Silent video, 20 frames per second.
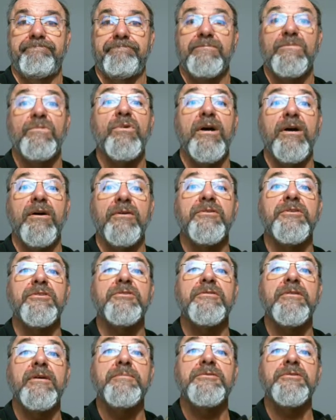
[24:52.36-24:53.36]
Well, the
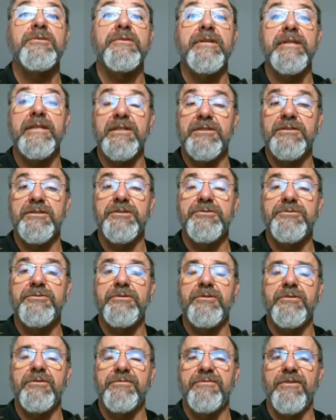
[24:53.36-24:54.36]
scripture is the
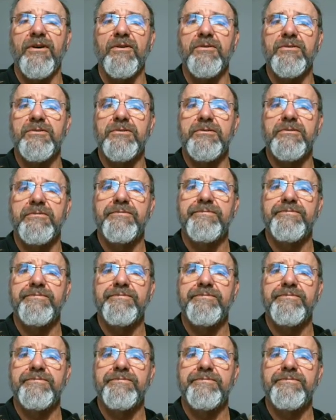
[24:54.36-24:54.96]
truth, folks.